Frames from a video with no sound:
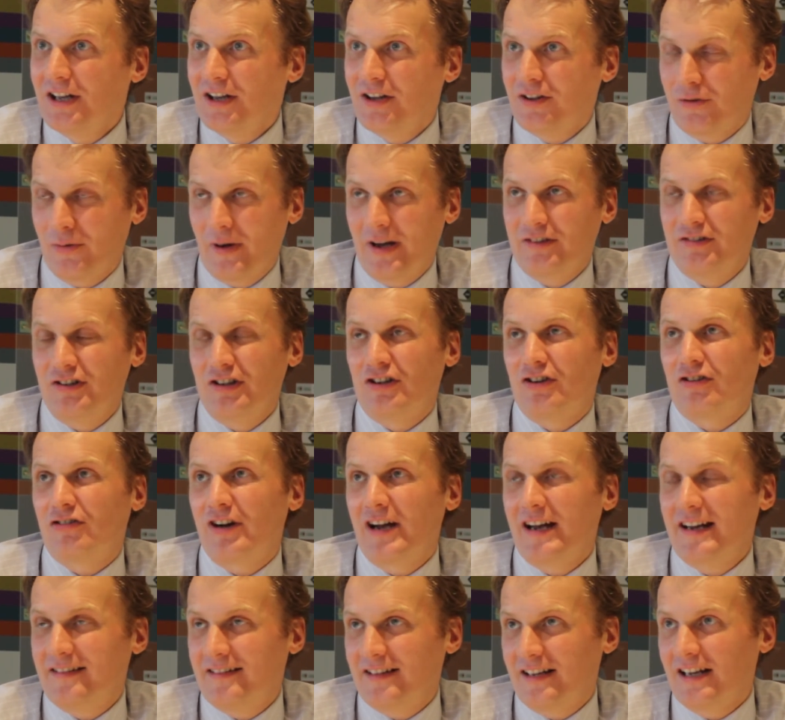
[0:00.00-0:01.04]
So actually
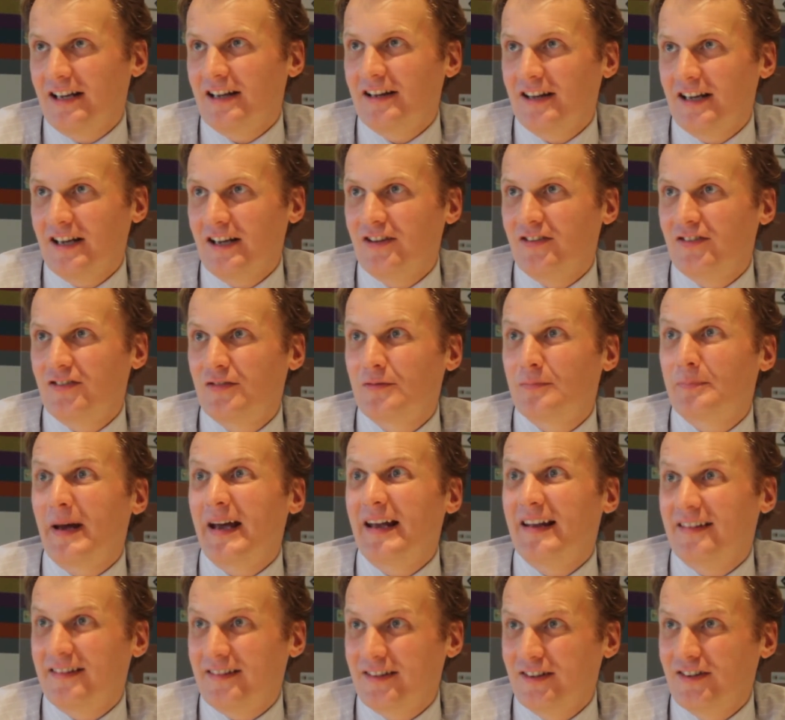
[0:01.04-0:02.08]
creating these
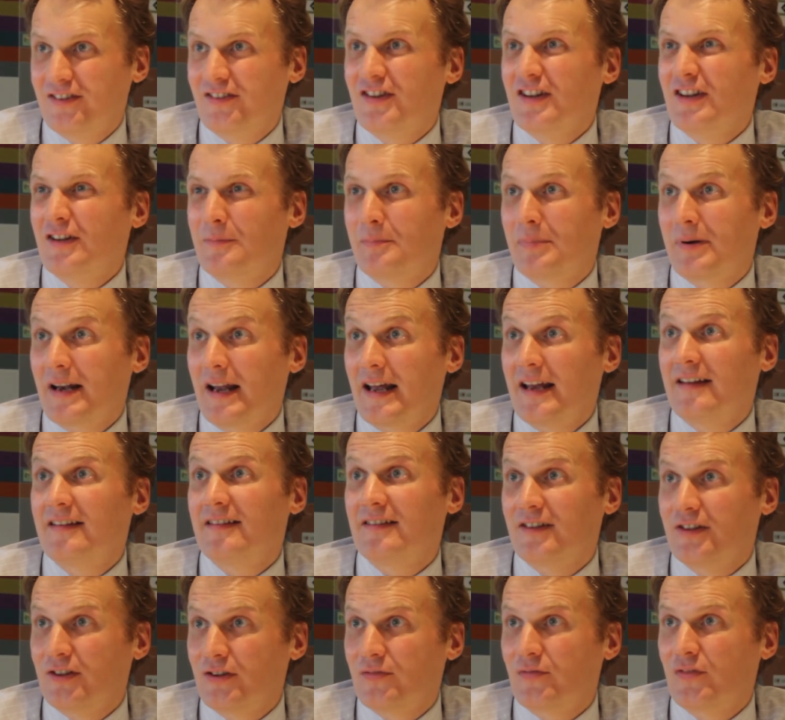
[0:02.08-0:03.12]
spaces, these
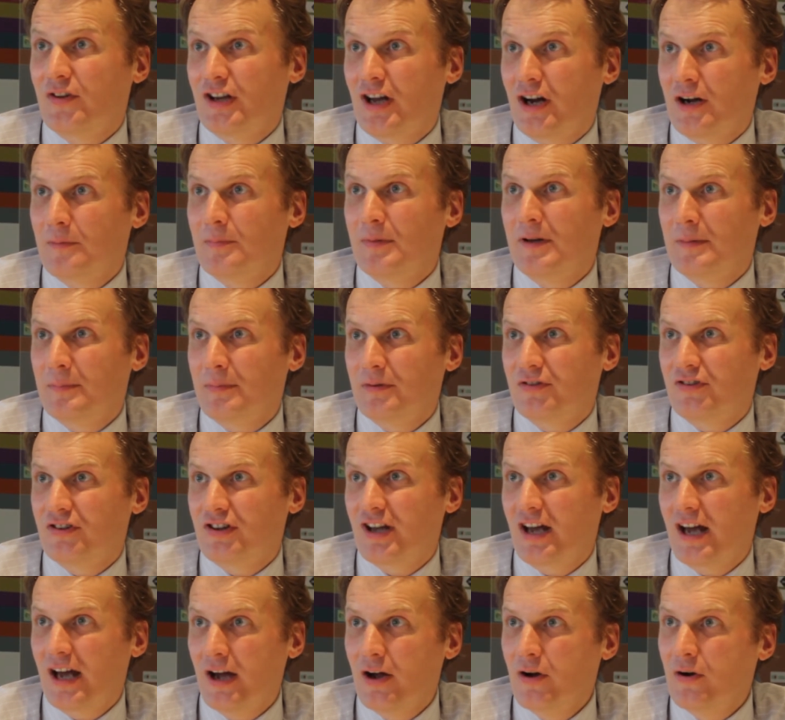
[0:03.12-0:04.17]
places for young people to
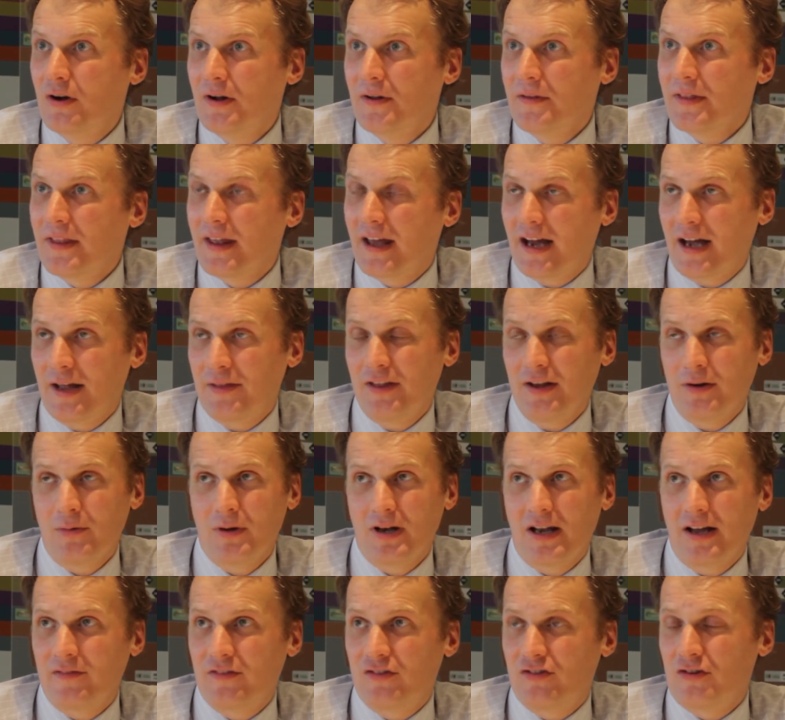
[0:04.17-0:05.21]
go, I think
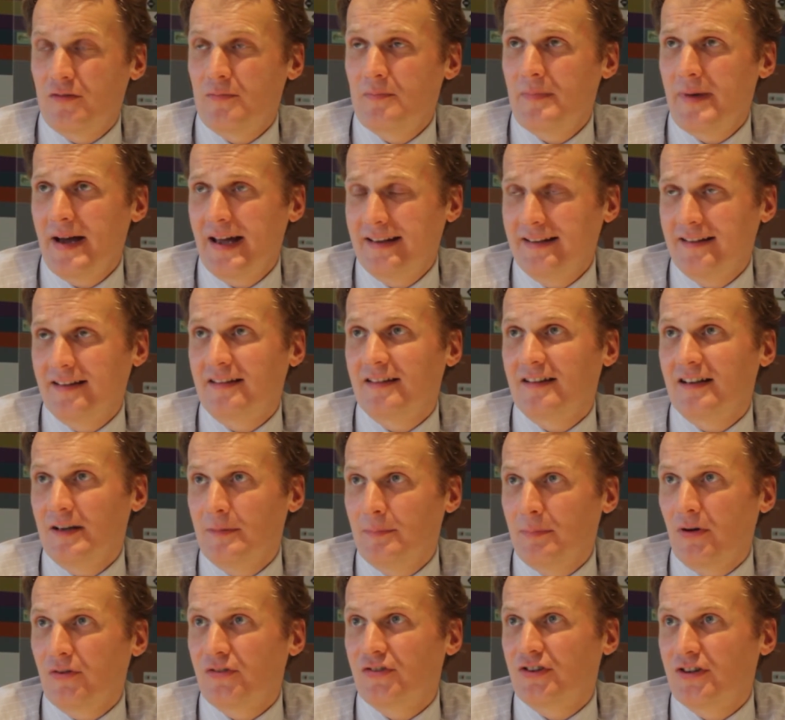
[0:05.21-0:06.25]
will have a tremendously
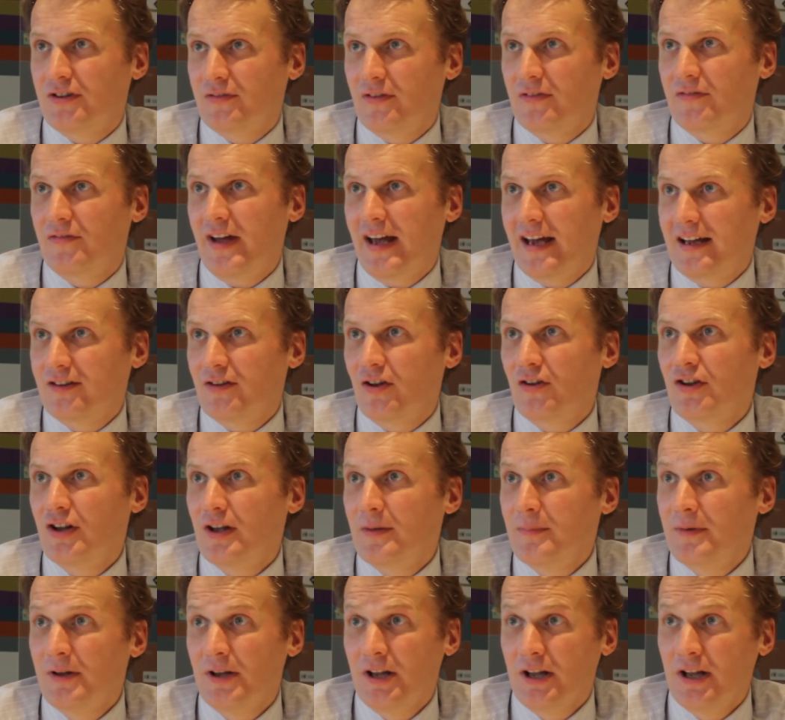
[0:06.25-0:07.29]
positive effect on
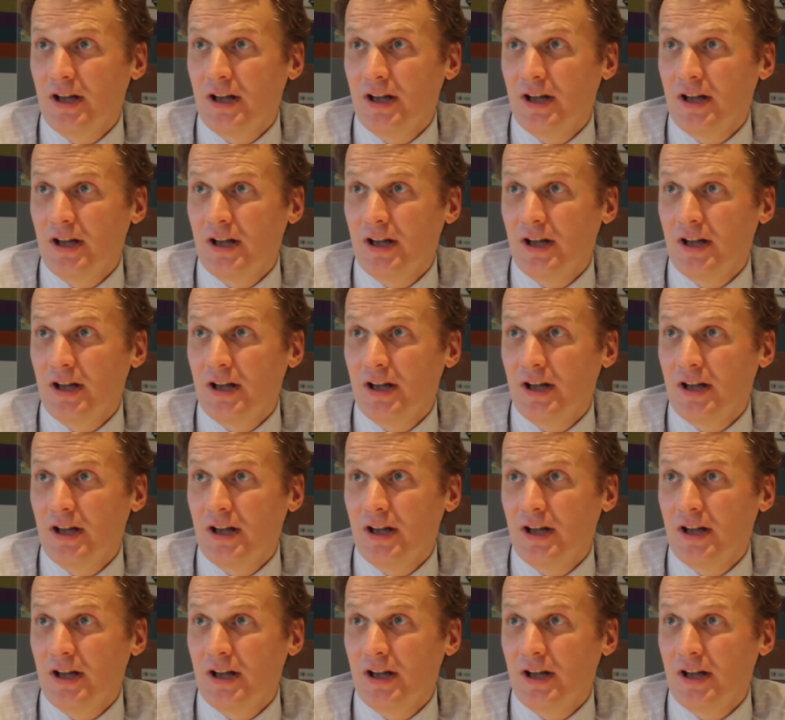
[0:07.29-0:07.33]
them.